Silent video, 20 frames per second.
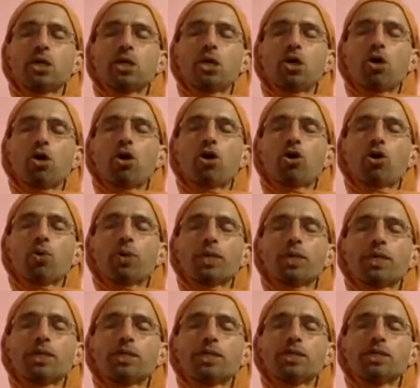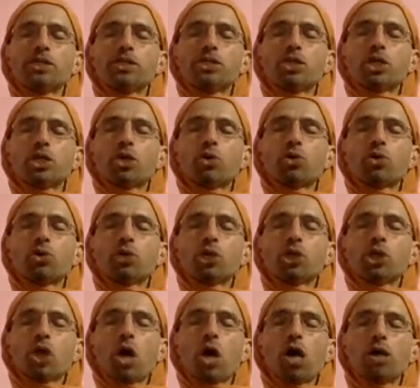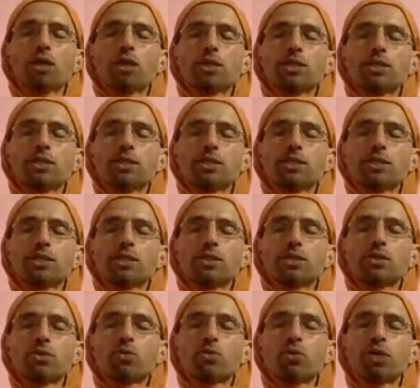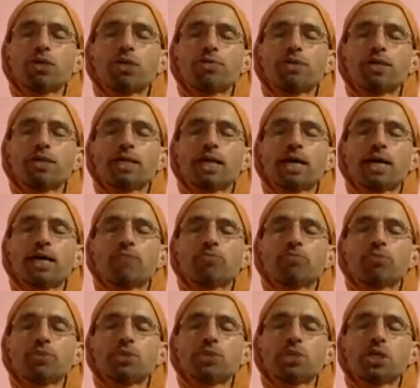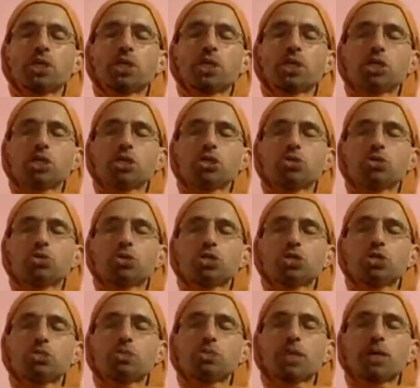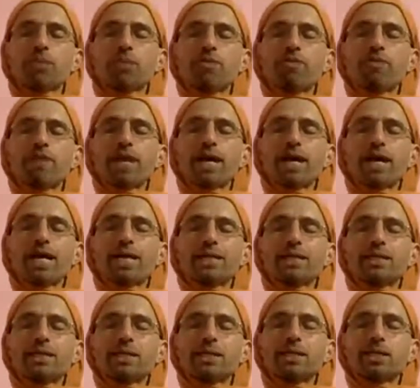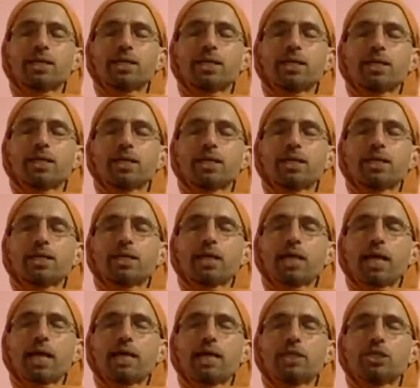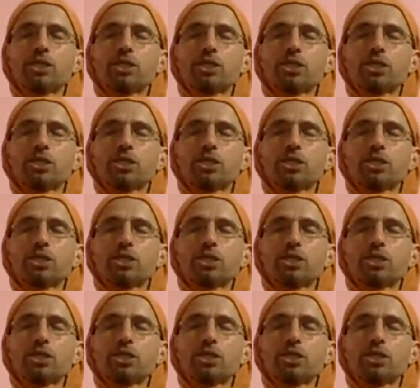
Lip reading: or whether it is your own thoughts. Whatever comes, you just become aware and just